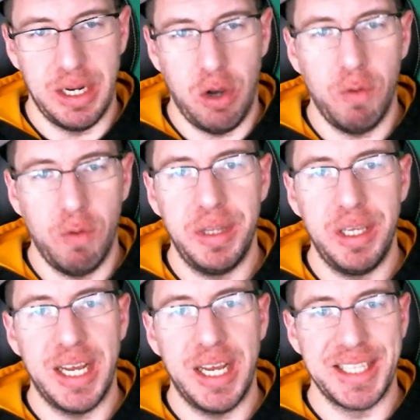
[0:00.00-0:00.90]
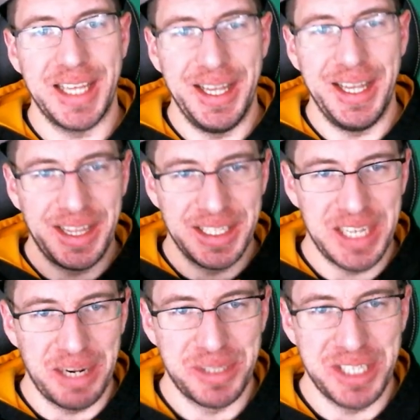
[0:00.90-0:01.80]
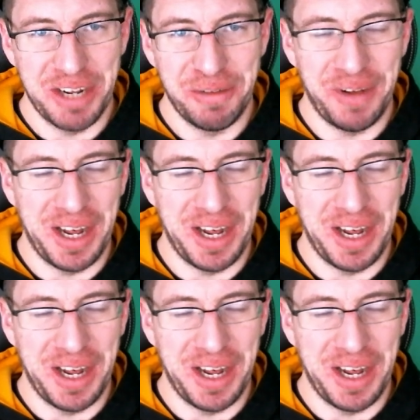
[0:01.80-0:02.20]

Hopefully you guys like this type of stuff.